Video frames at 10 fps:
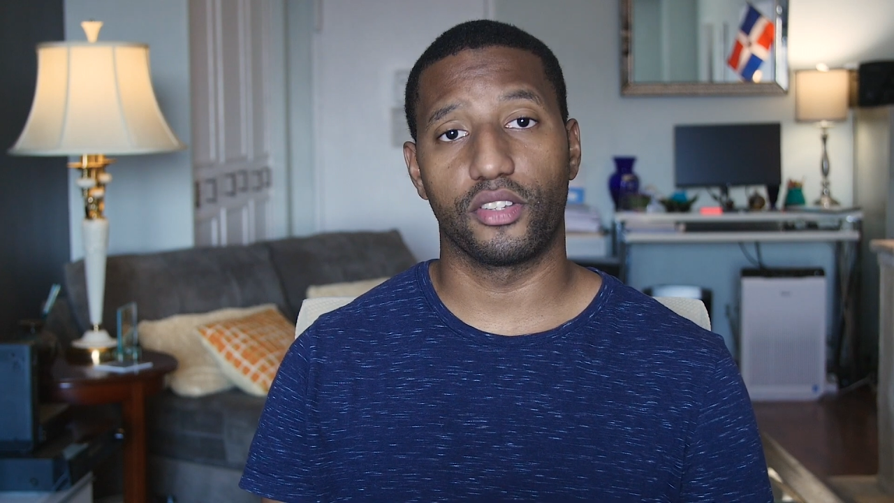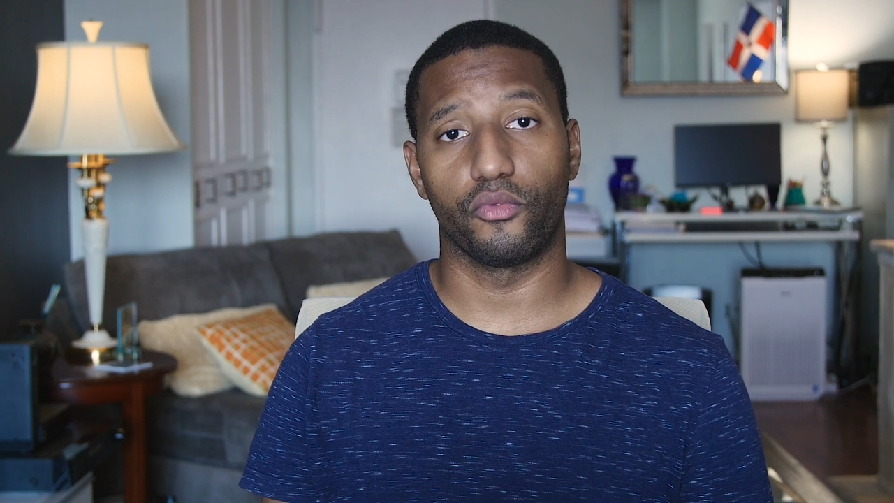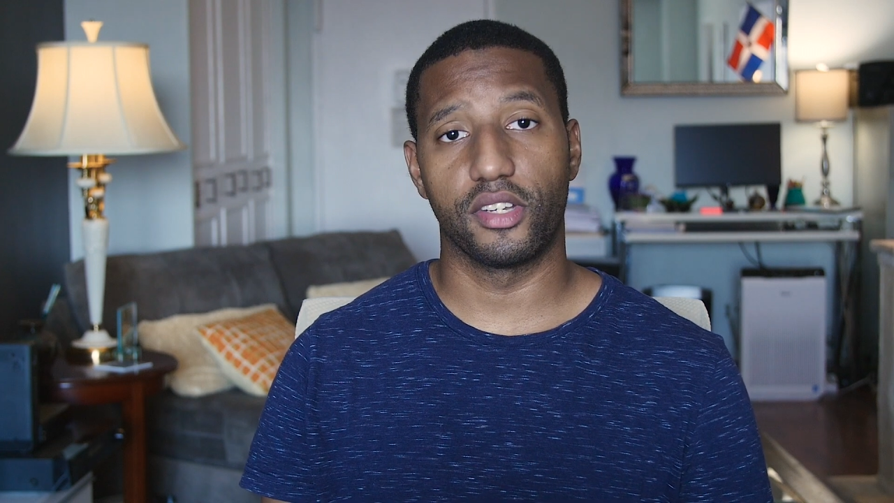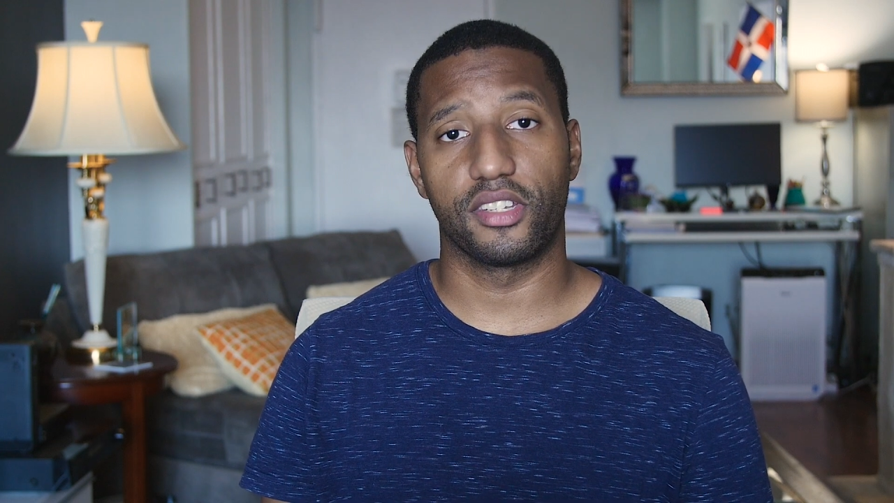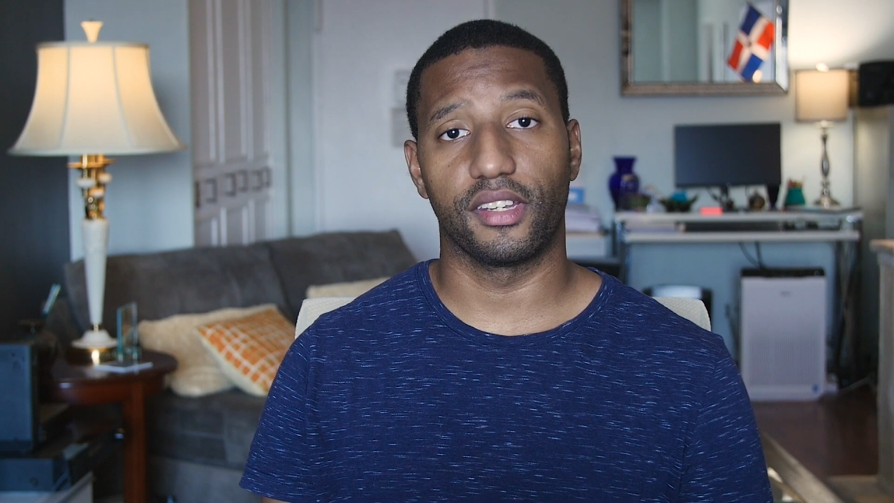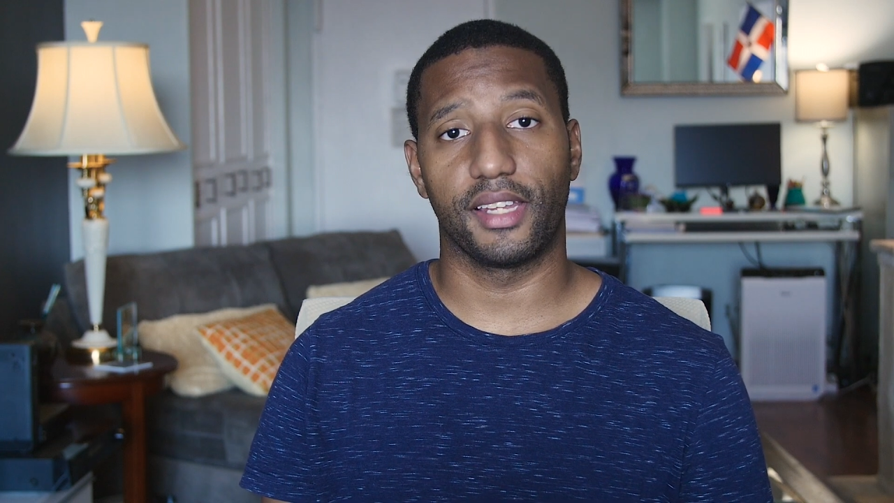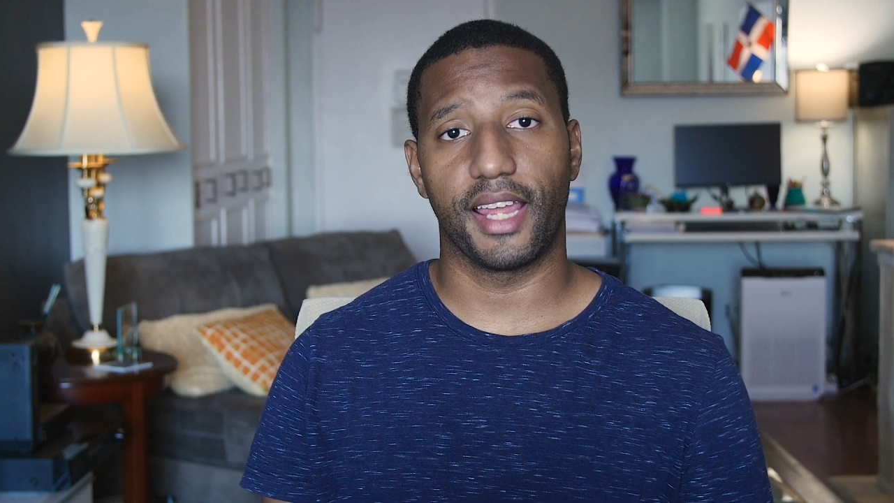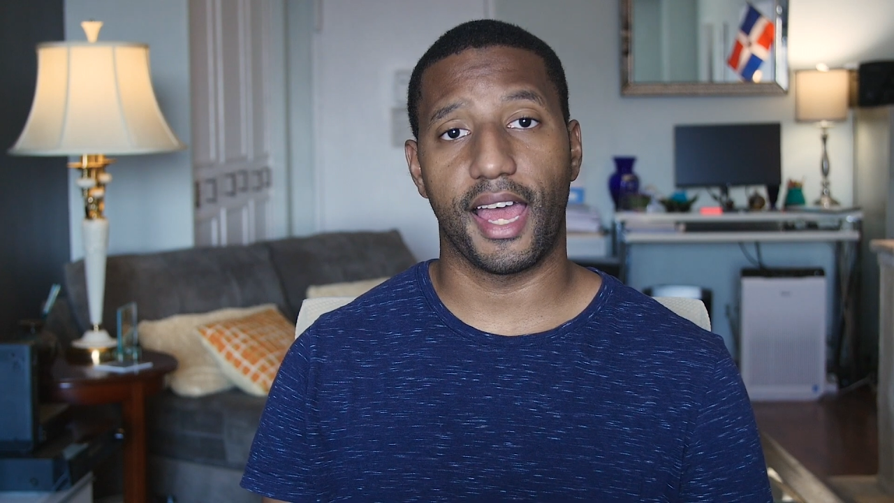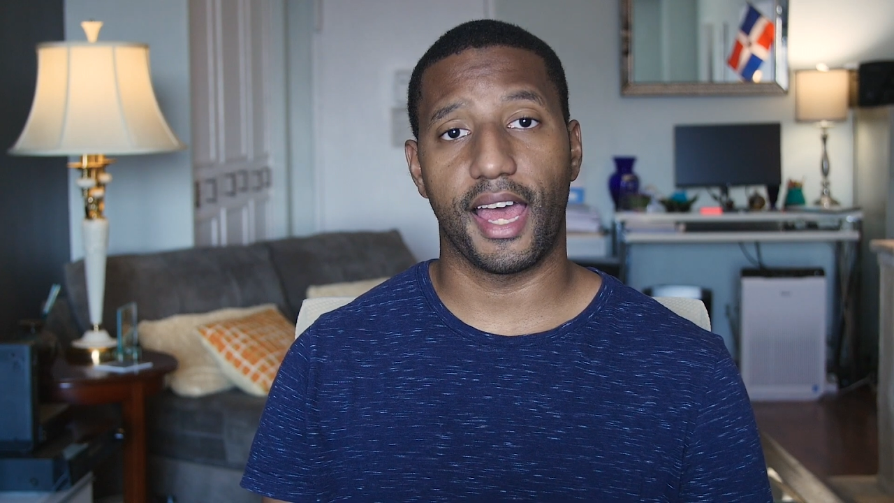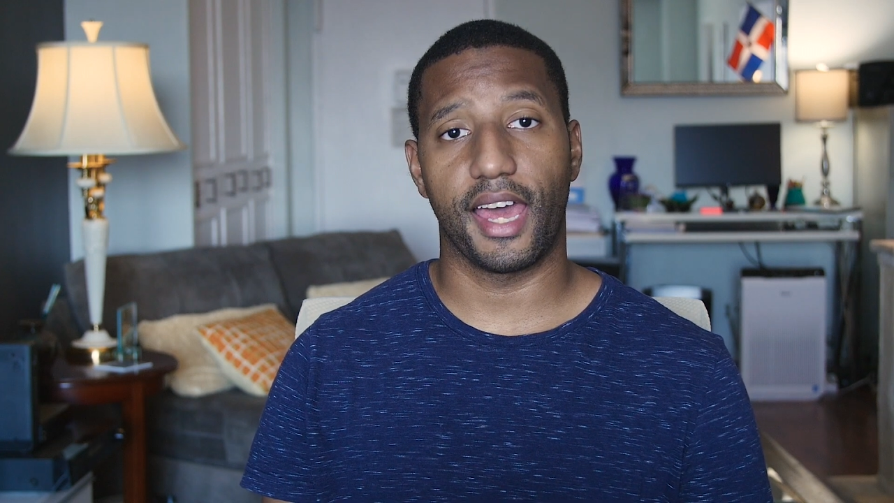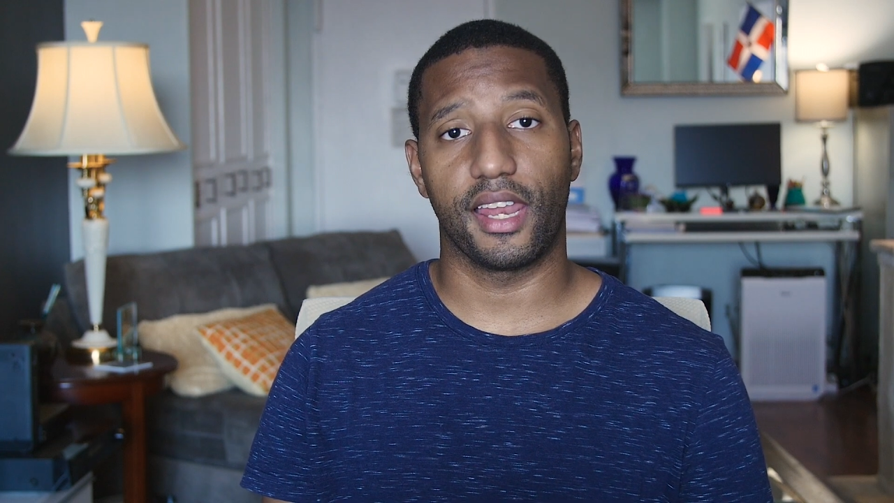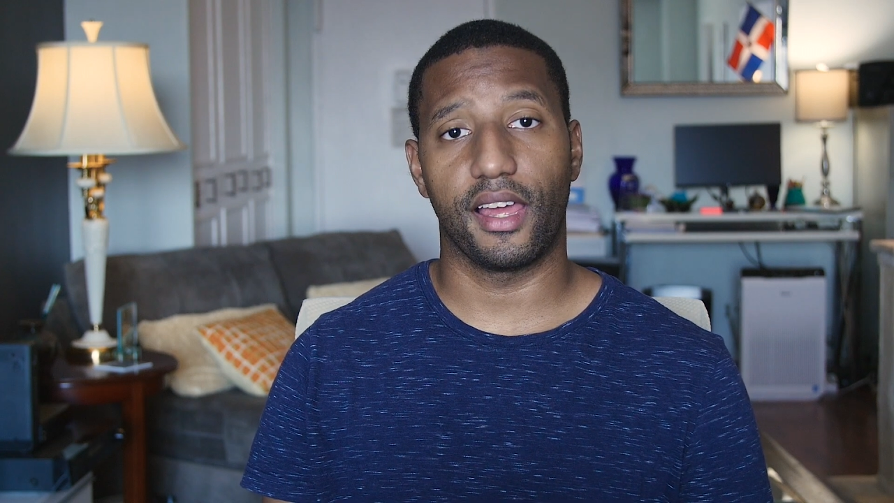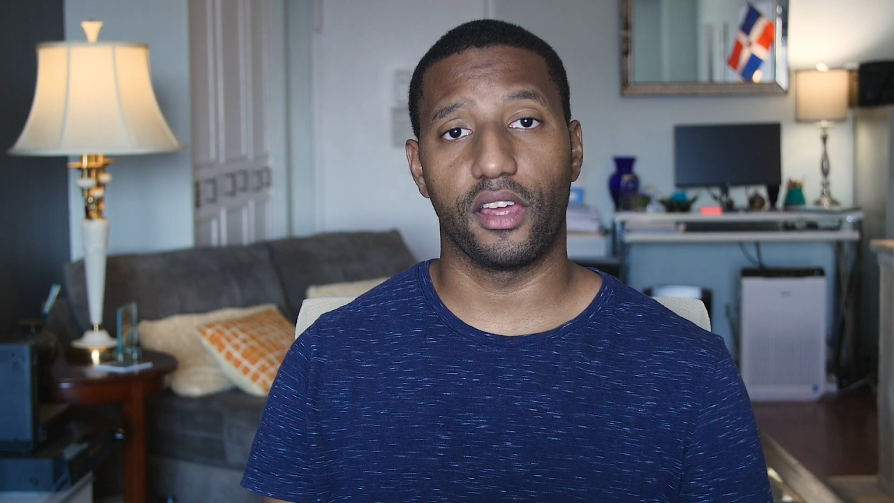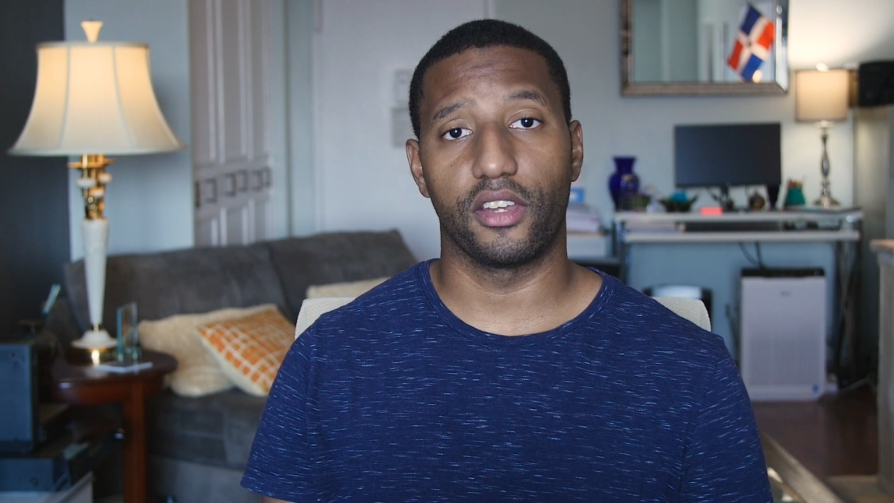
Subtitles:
recently had a